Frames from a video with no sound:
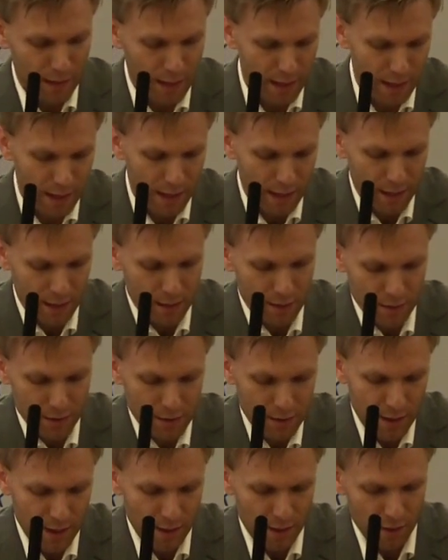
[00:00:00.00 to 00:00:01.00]

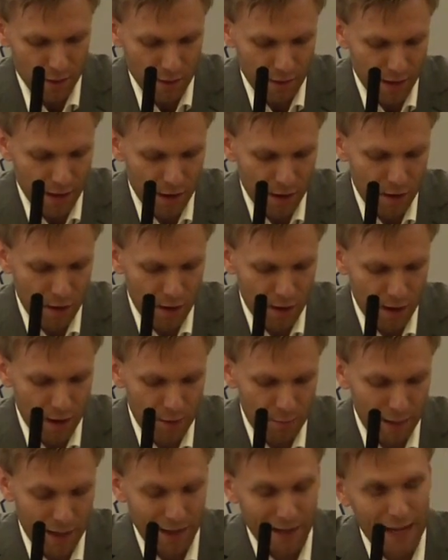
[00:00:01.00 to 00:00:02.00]
and there
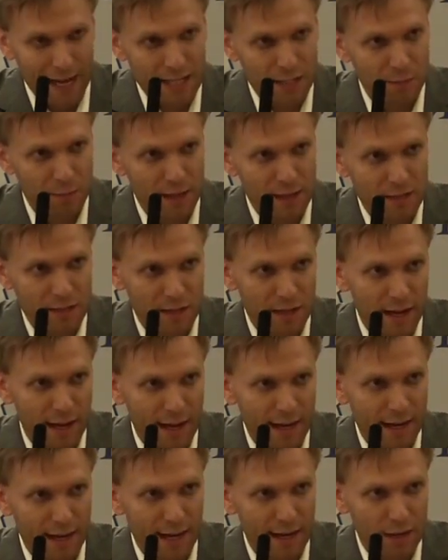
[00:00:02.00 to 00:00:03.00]
my classmates and
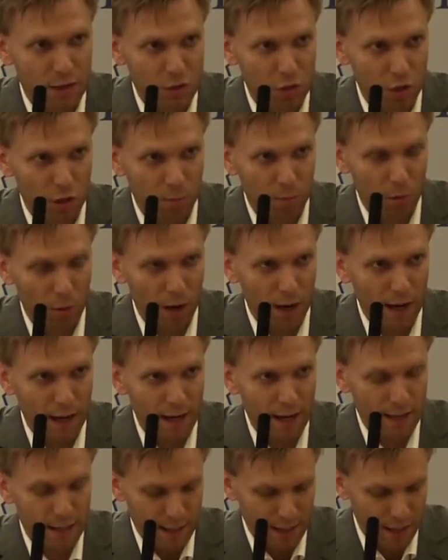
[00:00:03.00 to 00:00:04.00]
I kind of took
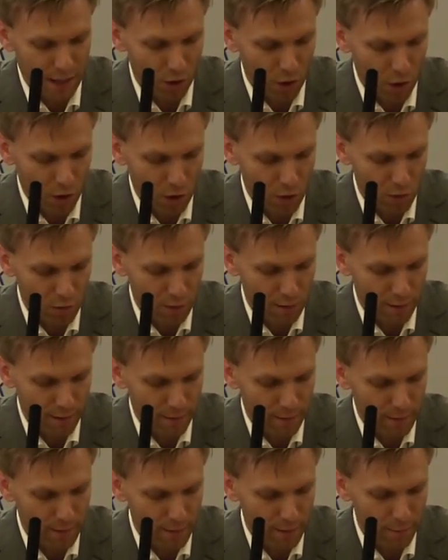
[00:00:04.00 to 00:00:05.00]
pride in our own
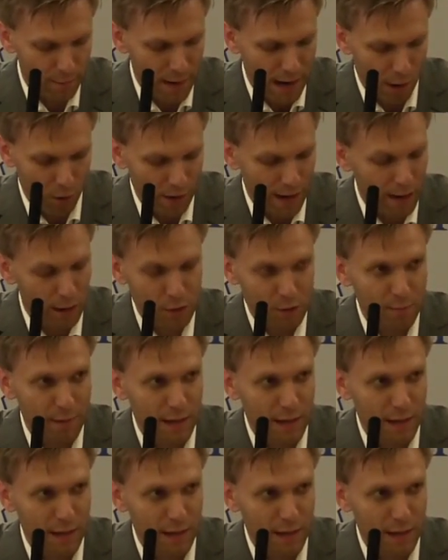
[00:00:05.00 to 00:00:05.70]
powerhouse